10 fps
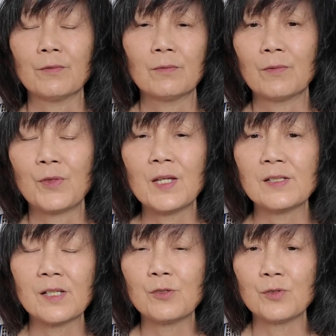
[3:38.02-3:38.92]

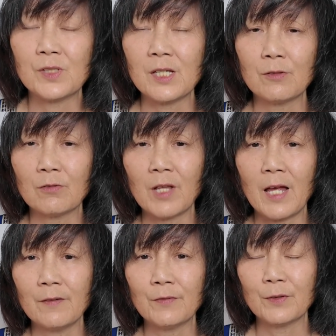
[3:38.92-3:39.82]
things that you see in your
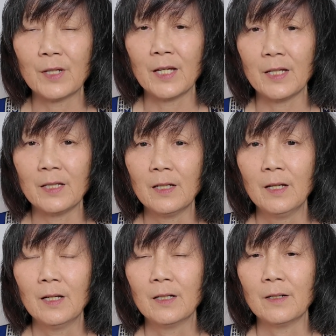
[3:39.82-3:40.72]
life, okay?
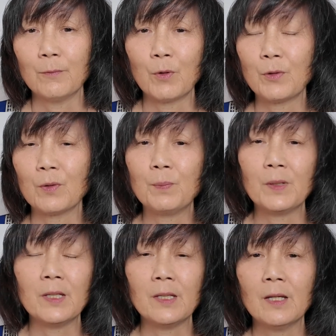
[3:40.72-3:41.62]
Whether it
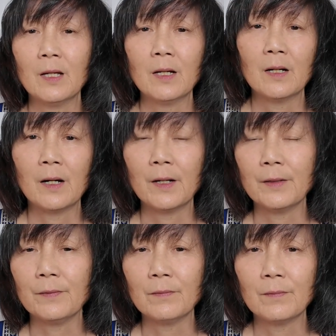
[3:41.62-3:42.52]
be
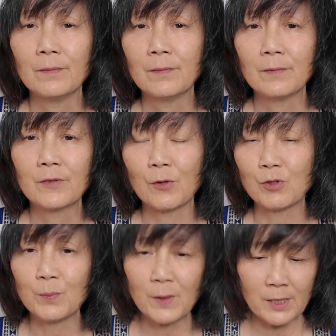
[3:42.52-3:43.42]
on
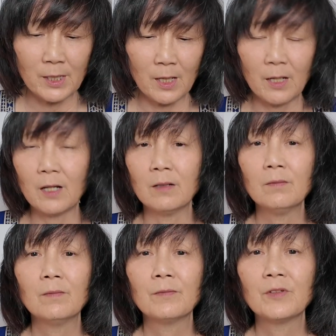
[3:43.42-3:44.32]
social media,
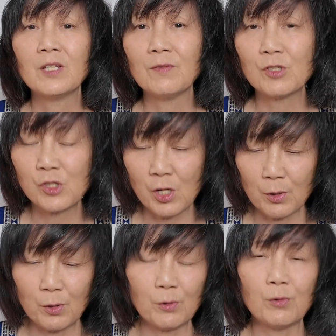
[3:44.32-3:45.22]
TV
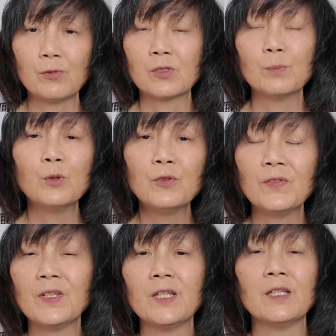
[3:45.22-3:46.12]
shows,
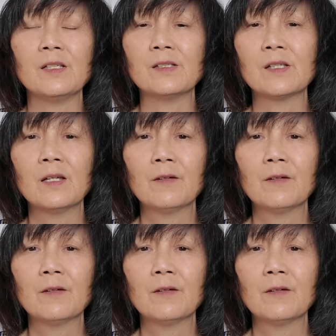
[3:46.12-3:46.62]
movies,